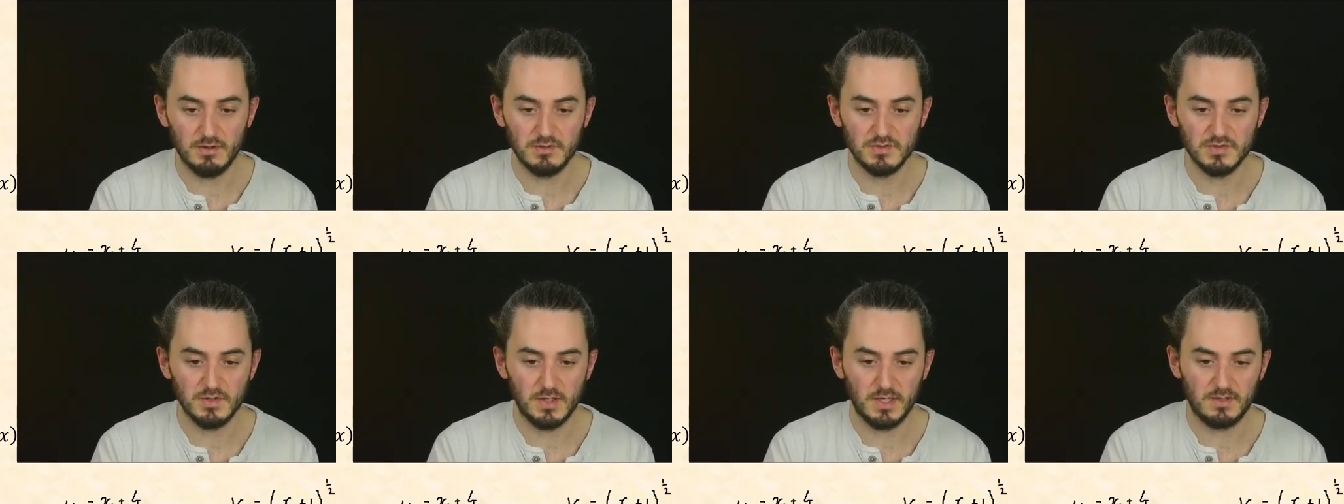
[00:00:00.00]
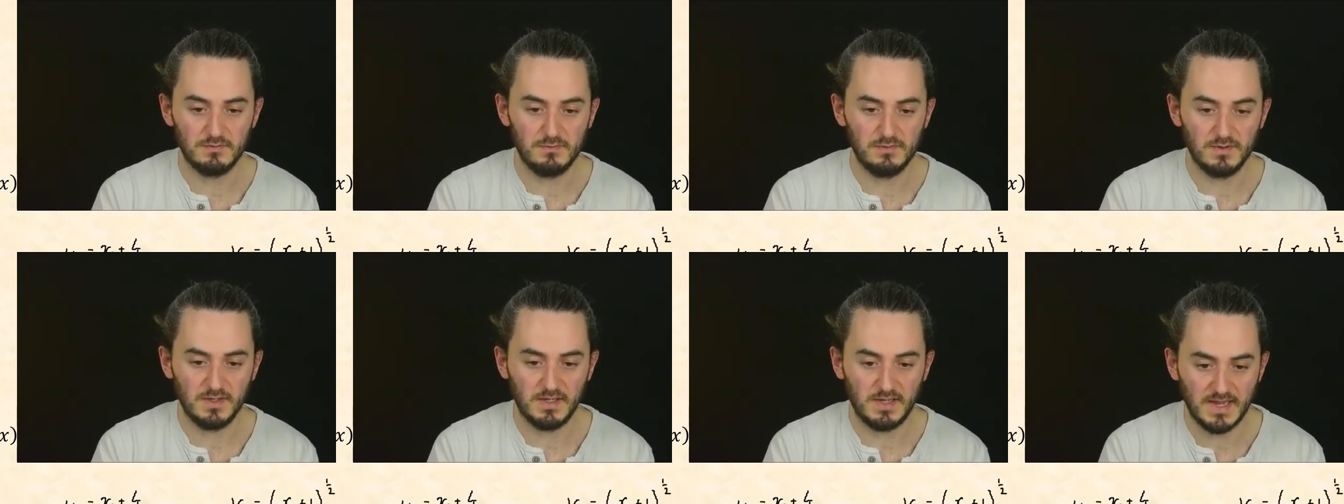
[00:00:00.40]
So I can
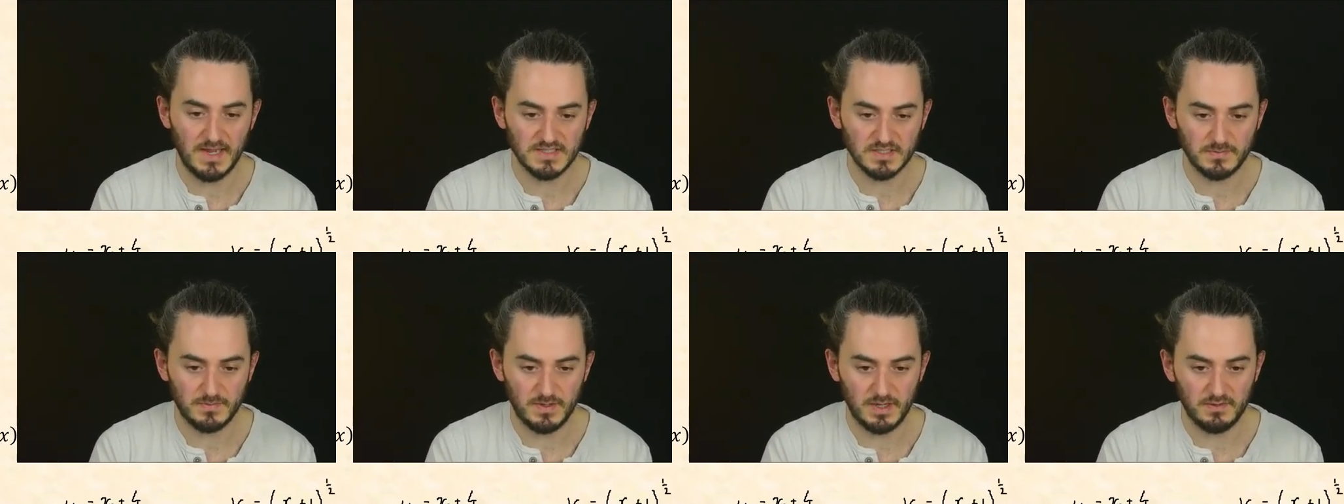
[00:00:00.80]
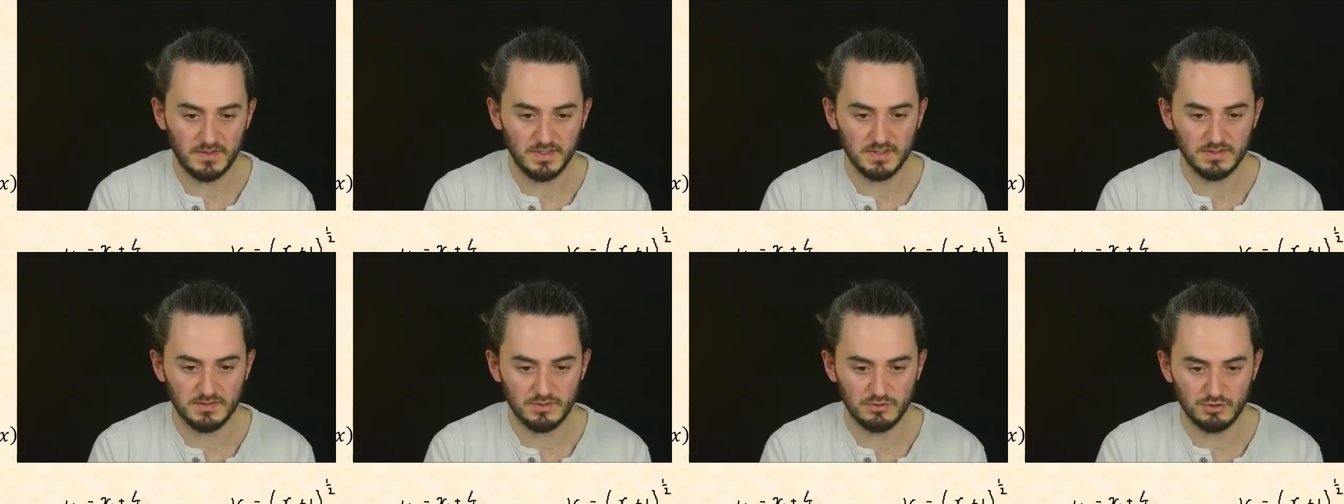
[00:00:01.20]
forget about
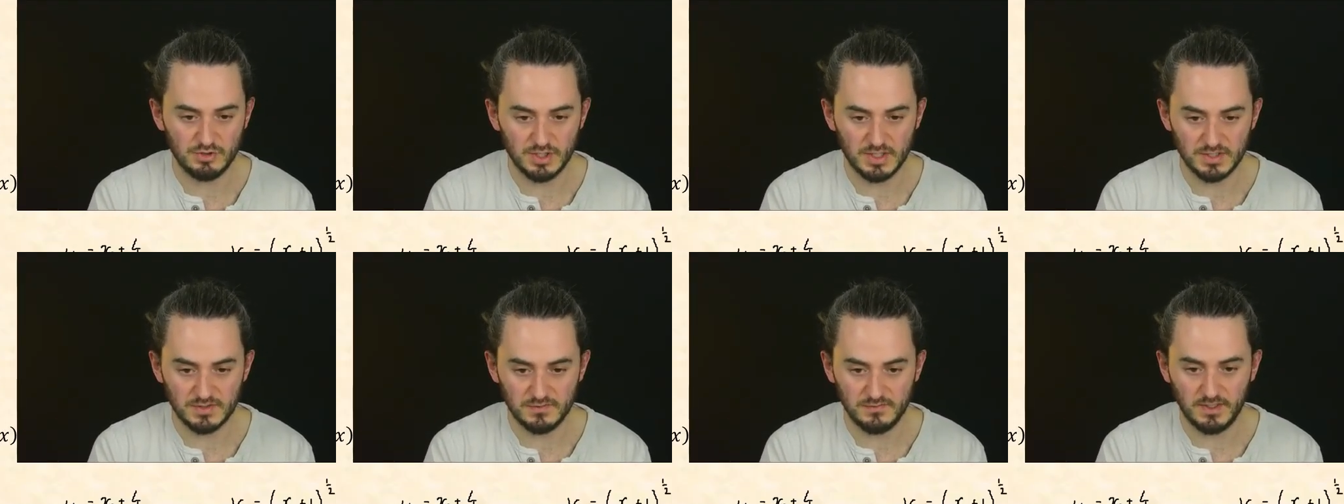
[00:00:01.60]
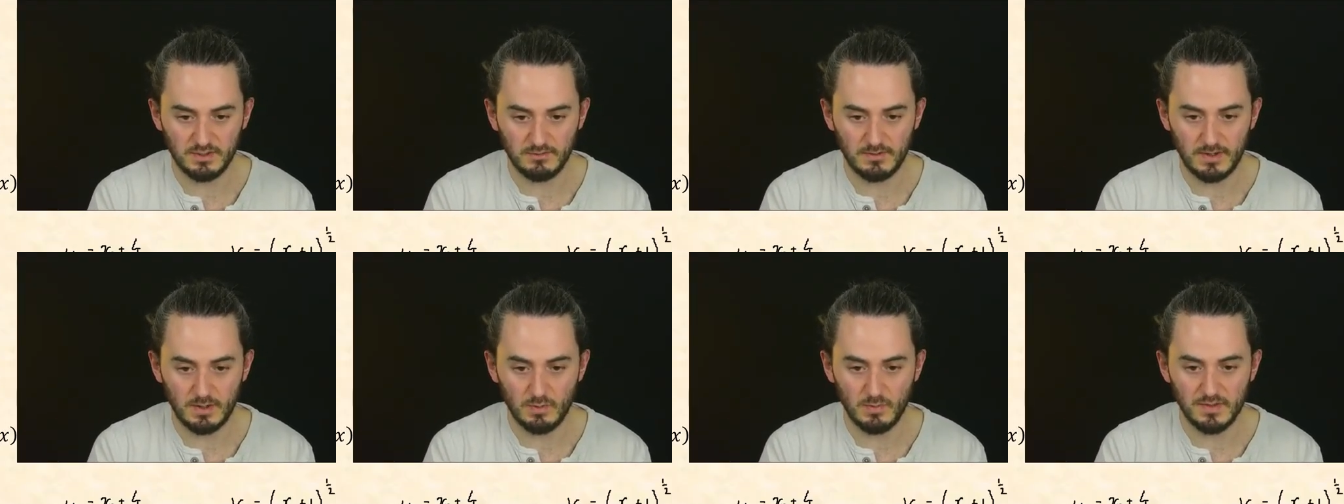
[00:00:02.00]
this and just
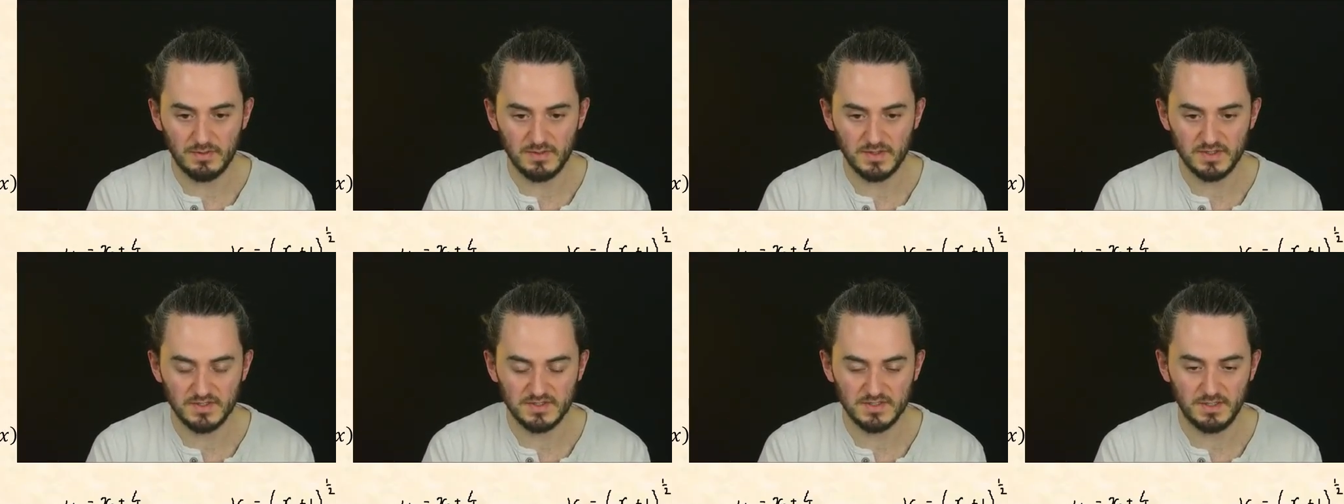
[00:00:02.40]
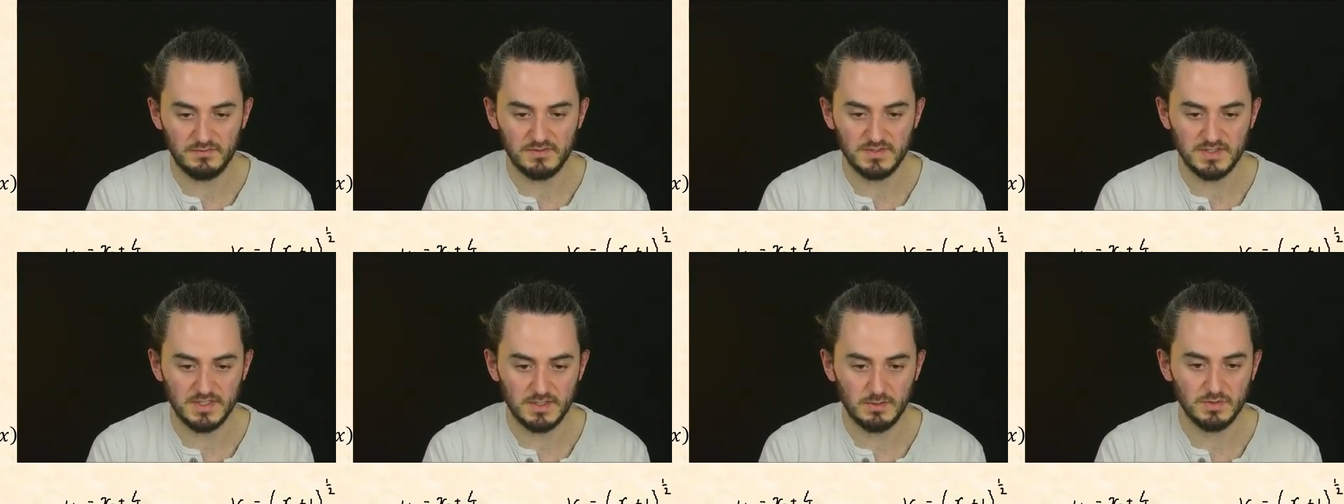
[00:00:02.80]
figure out when this stuff
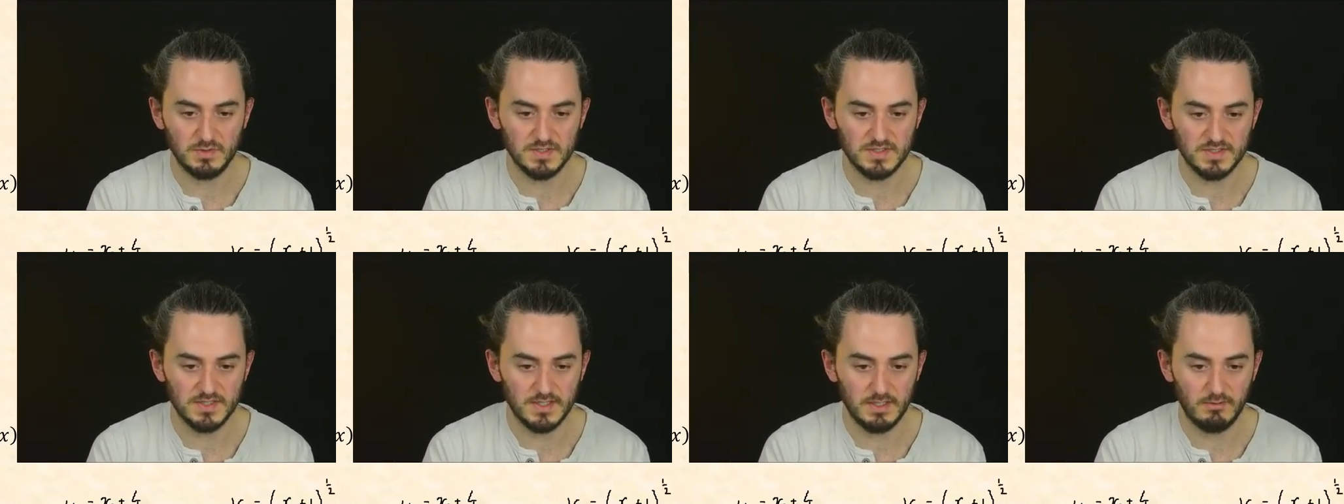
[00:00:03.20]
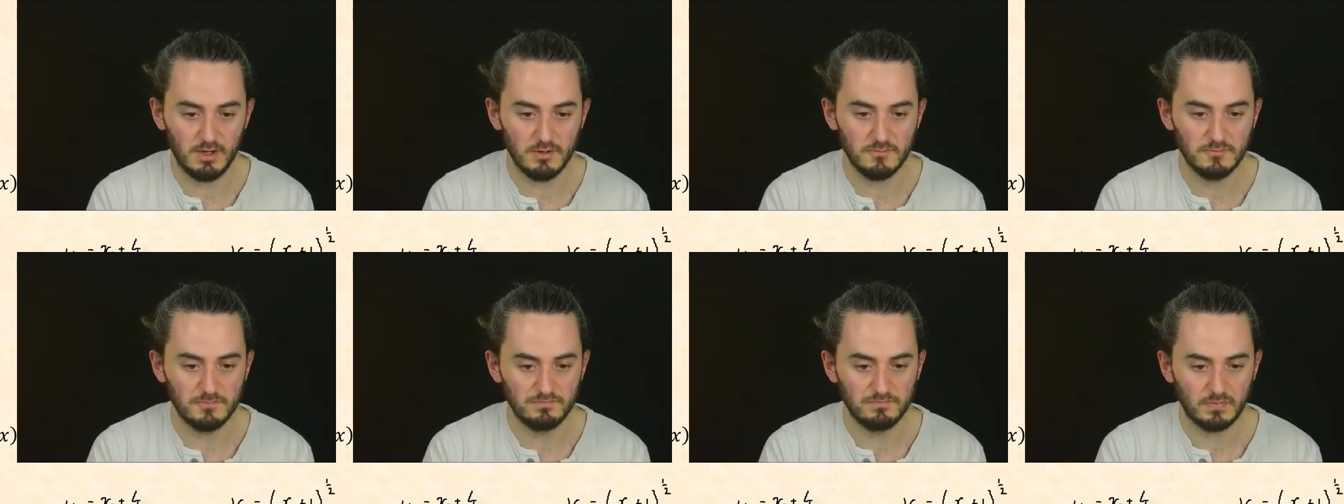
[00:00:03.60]
is equal to 0.